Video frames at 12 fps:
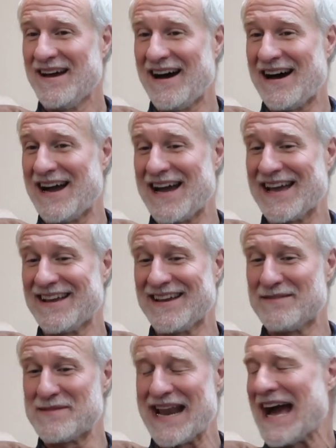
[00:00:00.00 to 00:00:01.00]
I
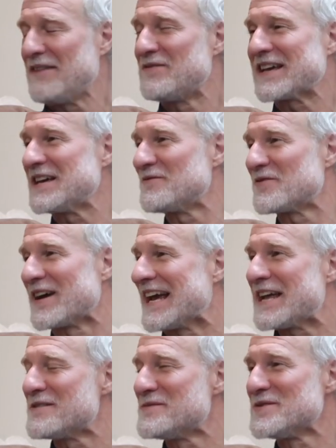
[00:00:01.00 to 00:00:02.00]
am an advocate for
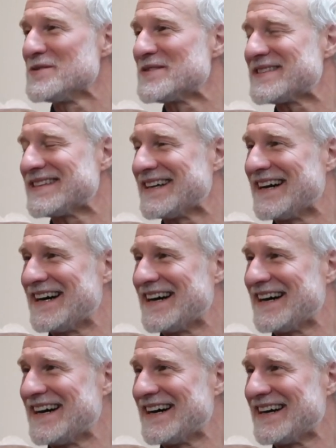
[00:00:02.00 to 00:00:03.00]
animals.
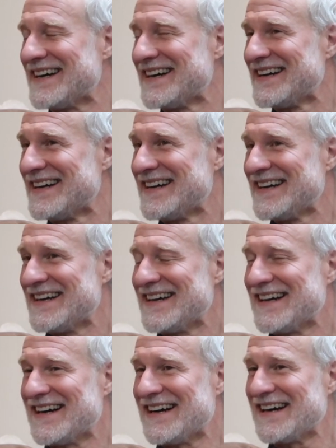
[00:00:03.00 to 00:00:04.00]
I
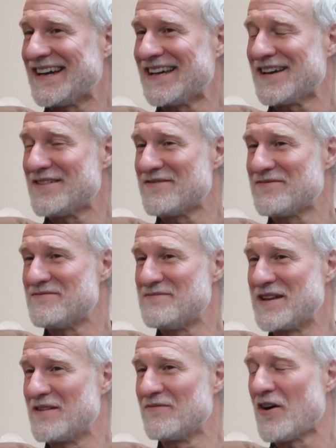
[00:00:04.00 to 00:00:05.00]
have
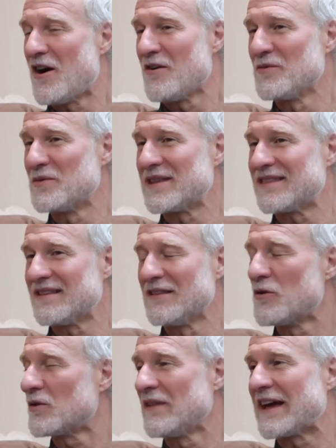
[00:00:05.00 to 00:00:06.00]
been involved with the
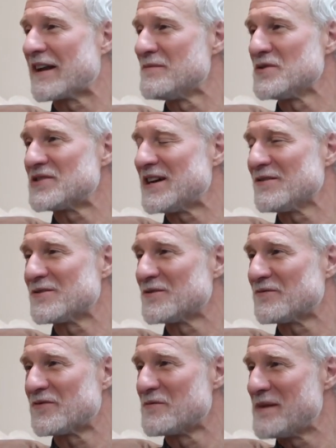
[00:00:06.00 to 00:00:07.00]
local animal shelter
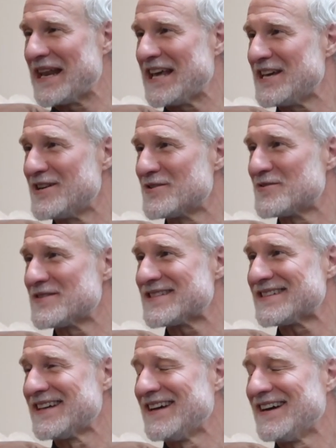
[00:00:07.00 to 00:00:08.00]
for many years.